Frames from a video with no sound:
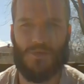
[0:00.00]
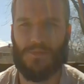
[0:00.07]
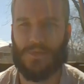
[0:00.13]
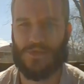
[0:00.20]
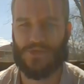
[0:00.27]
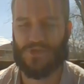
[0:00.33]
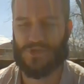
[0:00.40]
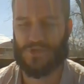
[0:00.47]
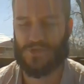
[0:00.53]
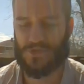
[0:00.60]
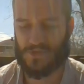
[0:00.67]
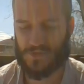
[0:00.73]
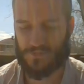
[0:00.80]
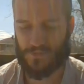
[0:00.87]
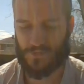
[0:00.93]
much
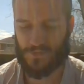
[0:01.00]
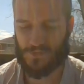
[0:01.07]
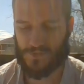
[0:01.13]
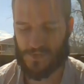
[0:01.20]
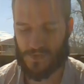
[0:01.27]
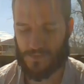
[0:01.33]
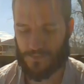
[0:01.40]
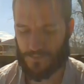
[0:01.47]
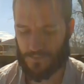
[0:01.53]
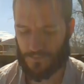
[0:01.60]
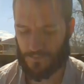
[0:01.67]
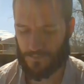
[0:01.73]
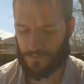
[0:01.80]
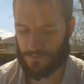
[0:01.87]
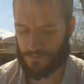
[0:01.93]
just for those
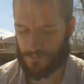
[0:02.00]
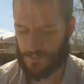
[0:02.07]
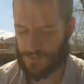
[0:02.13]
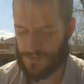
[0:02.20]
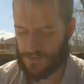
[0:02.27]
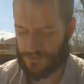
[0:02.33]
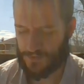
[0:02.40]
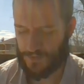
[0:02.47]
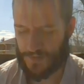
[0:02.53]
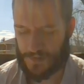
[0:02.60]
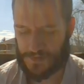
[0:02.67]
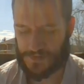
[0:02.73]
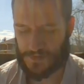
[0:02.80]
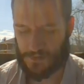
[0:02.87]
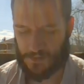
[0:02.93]
essential
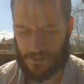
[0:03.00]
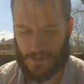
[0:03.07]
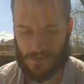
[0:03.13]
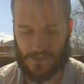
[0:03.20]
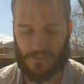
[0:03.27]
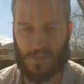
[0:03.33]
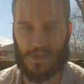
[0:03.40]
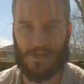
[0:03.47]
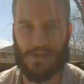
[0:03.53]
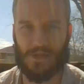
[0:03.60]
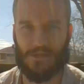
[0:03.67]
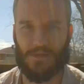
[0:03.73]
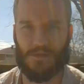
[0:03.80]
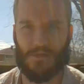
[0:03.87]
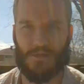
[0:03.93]
things that you may need.